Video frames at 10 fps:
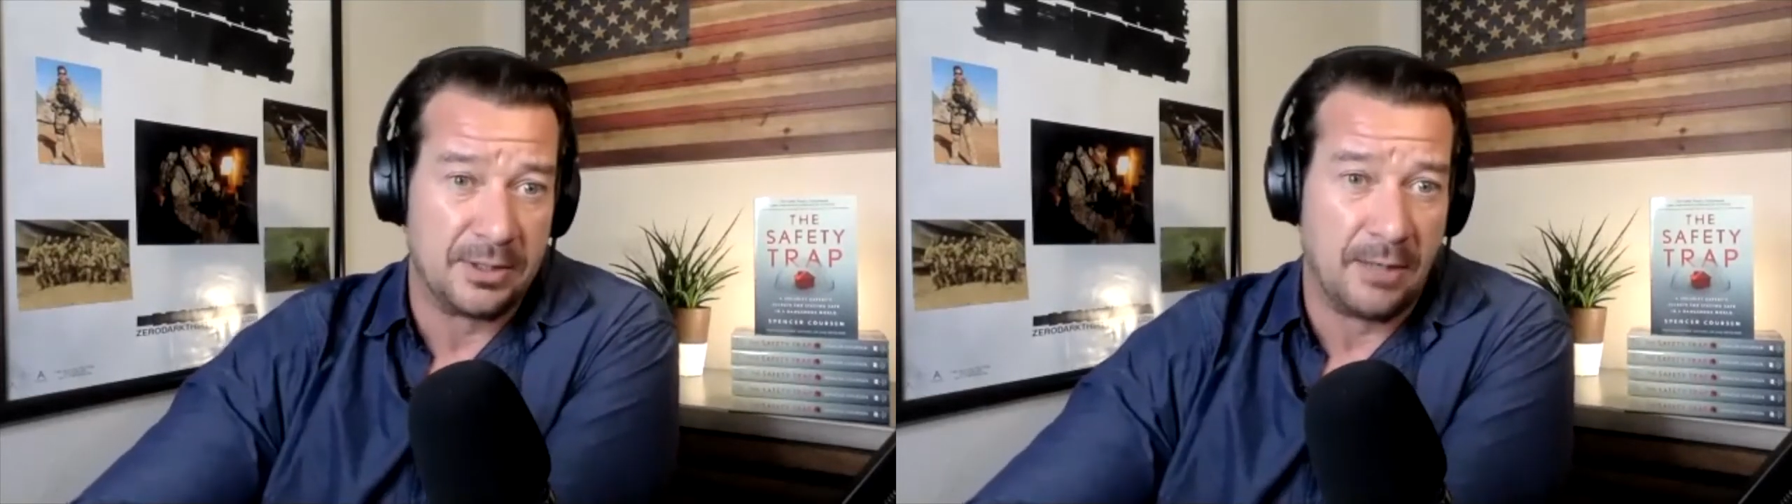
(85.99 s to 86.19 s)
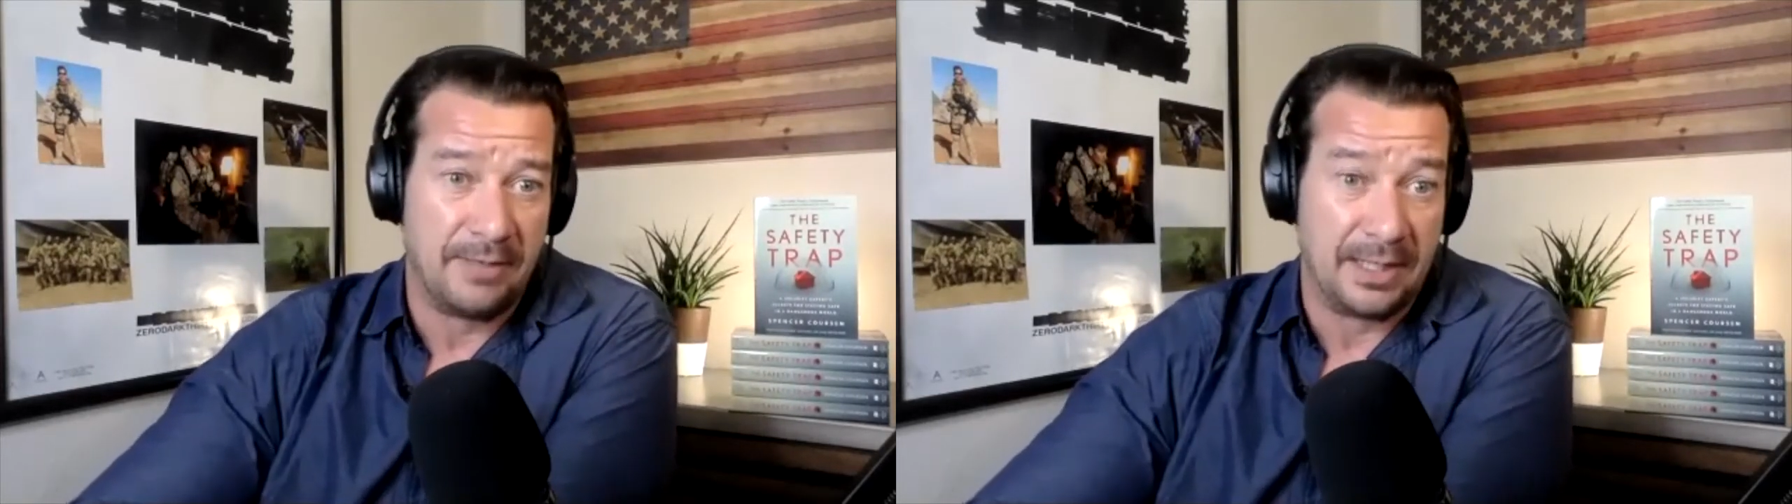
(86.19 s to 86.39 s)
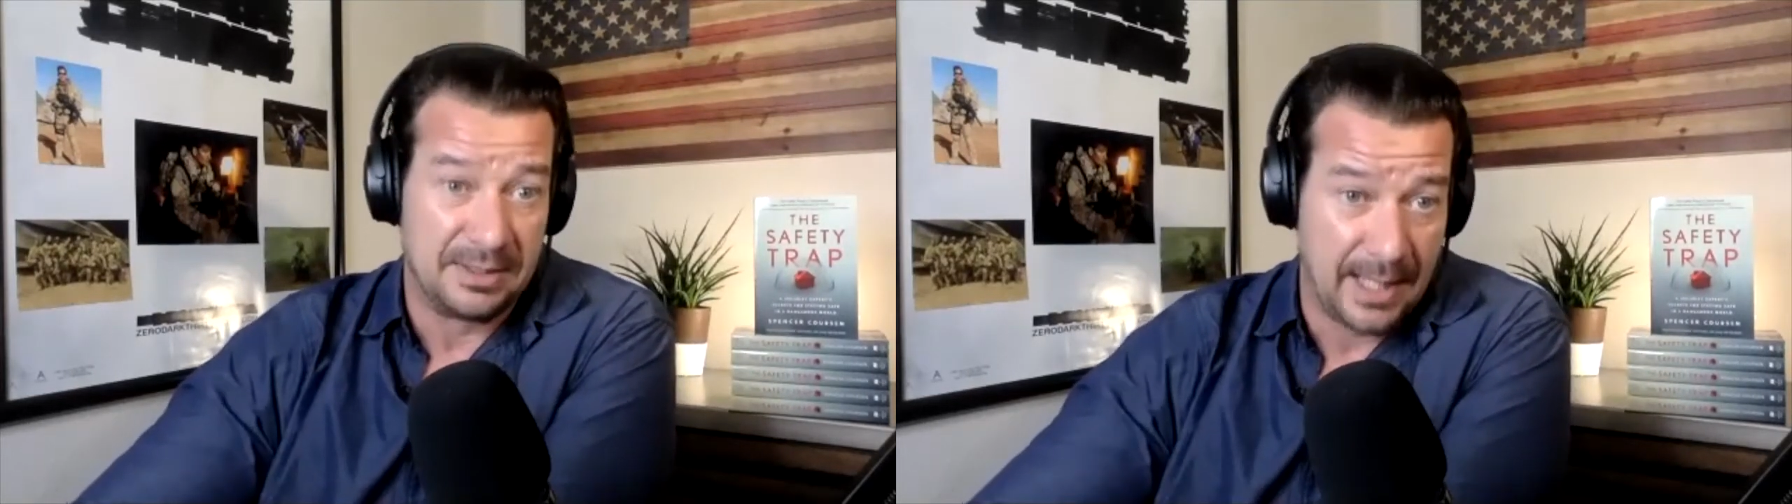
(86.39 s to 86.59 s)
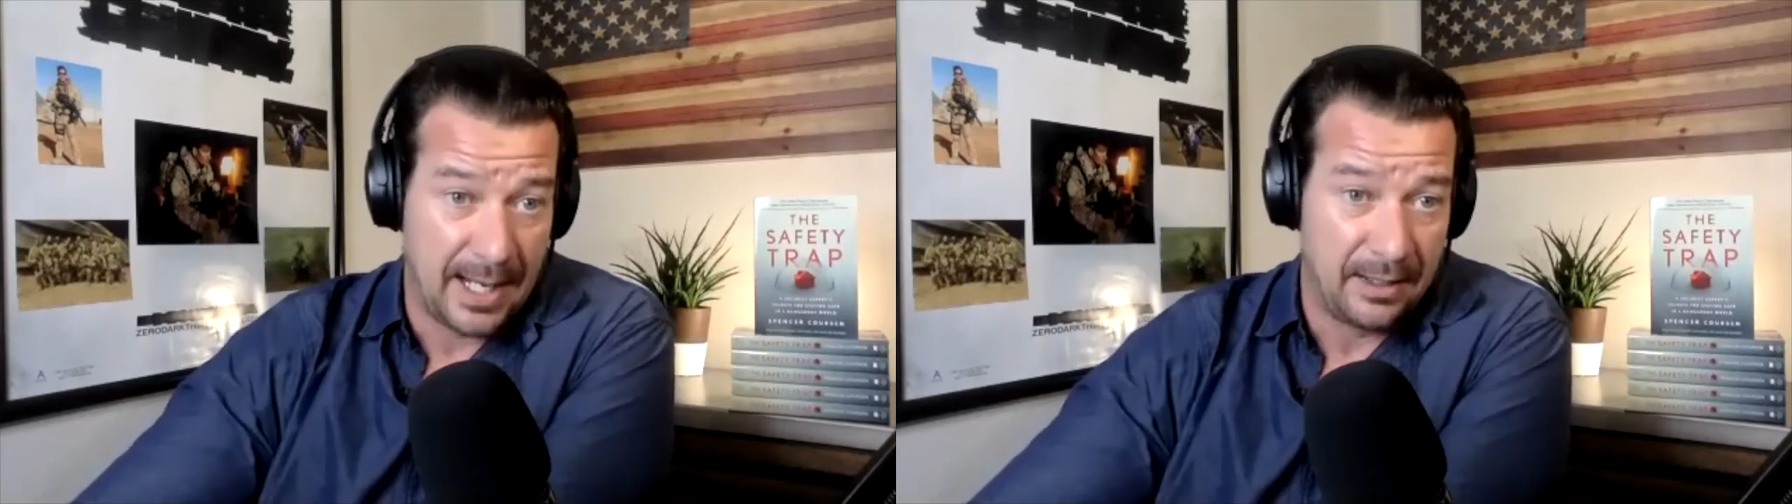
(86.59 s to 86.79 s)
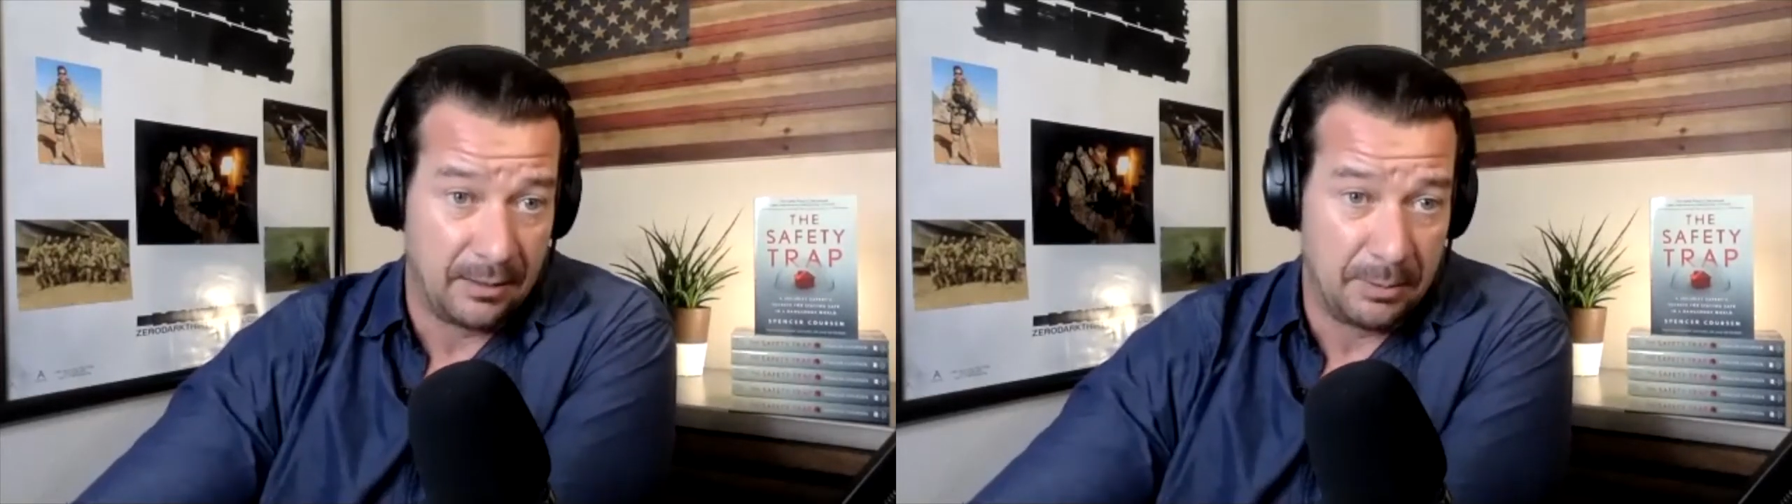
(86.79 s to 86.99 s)
of
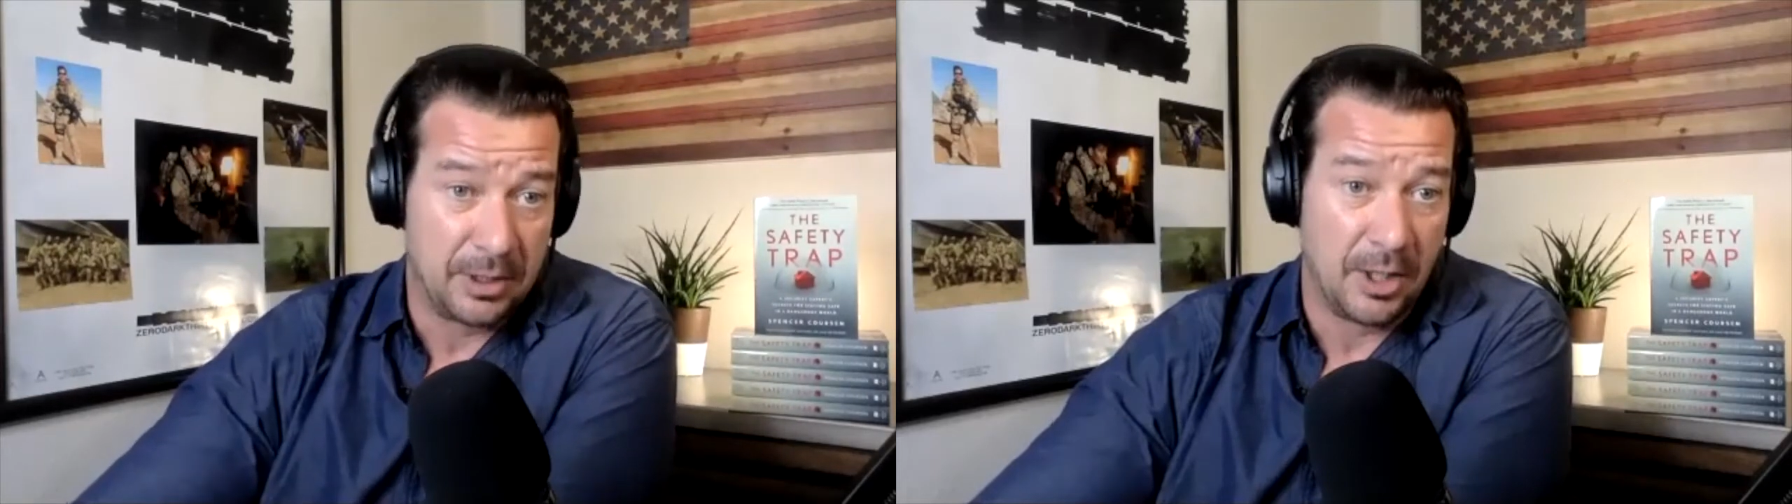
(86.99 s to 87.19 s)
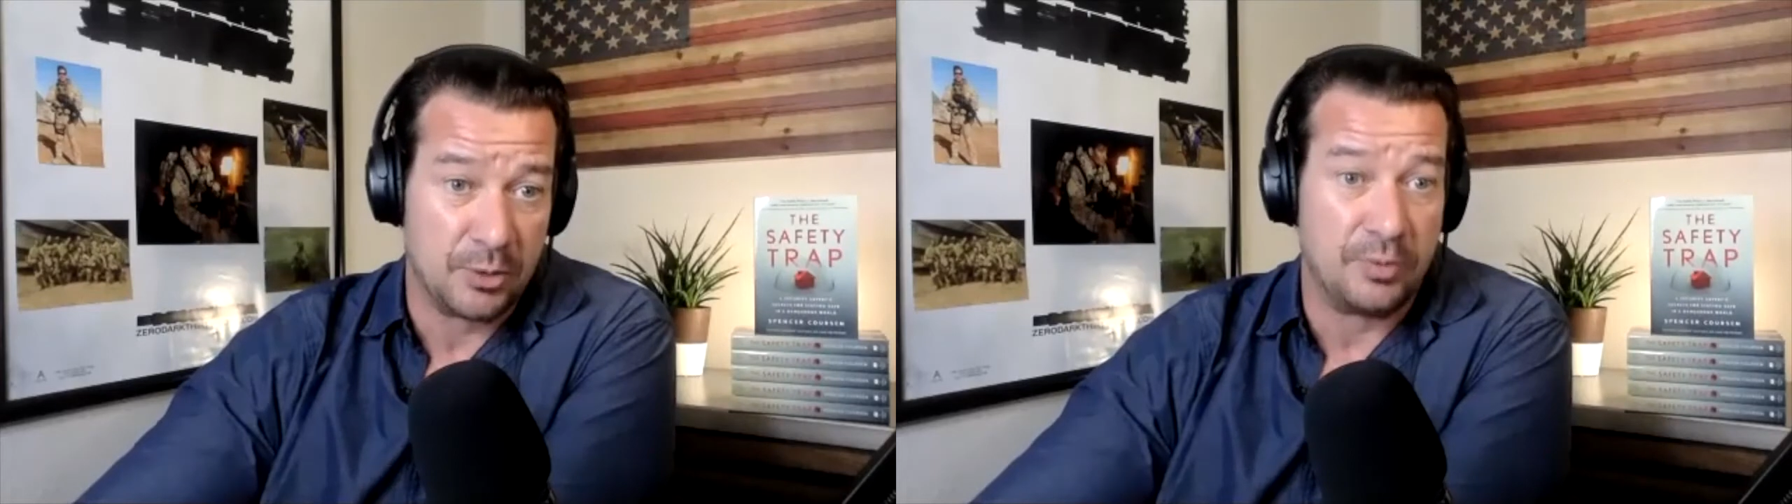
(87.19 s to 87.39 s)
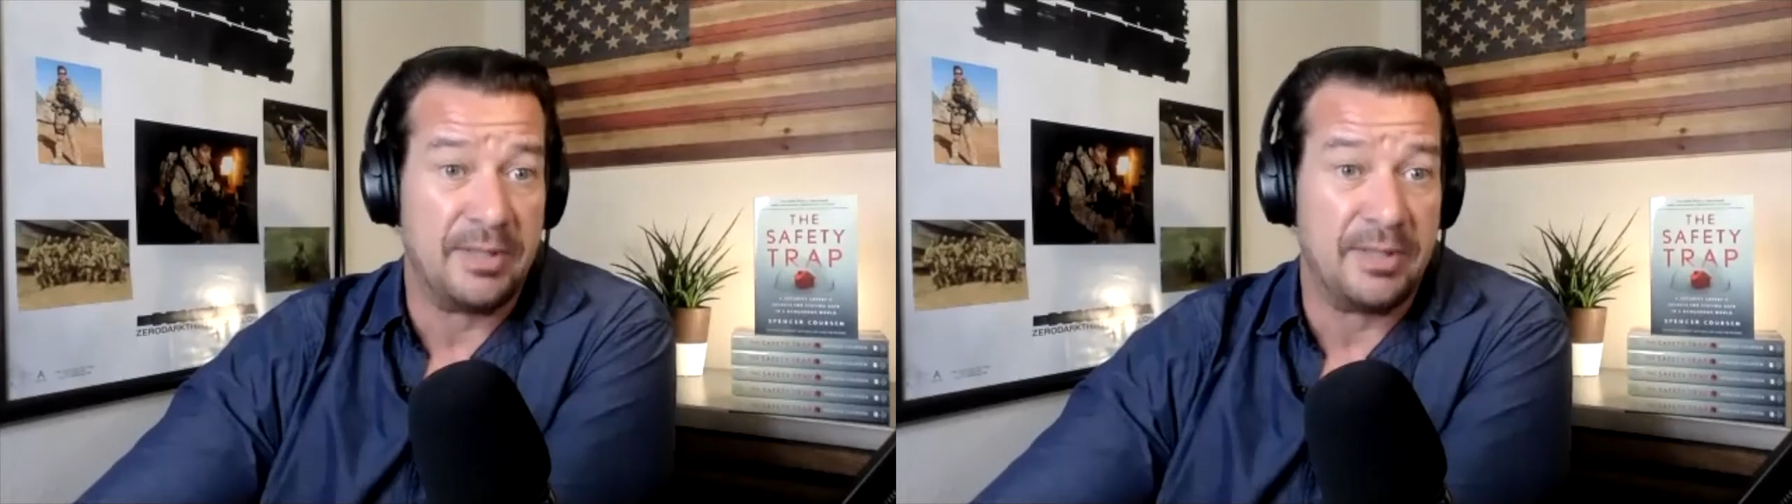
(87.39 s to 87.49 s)
anxiety because